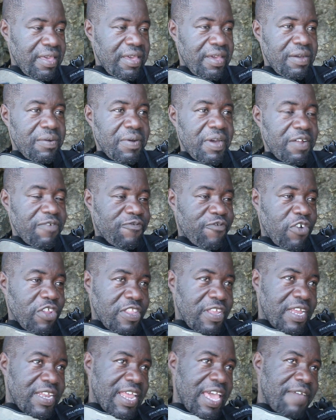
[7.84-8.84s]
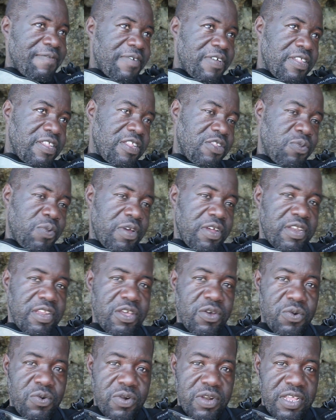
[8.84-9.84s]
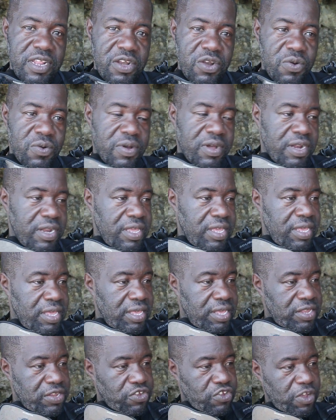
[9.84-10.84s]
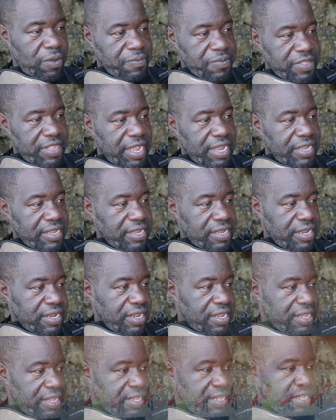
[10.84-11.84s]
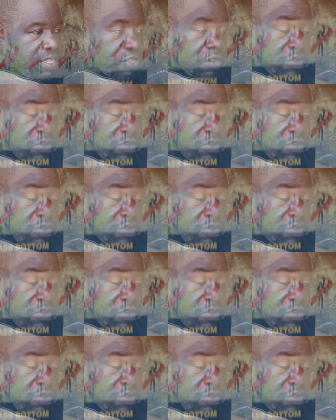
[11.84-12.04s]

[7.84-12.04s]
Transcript: Well, Frontier Divers is one of the only locally shops that is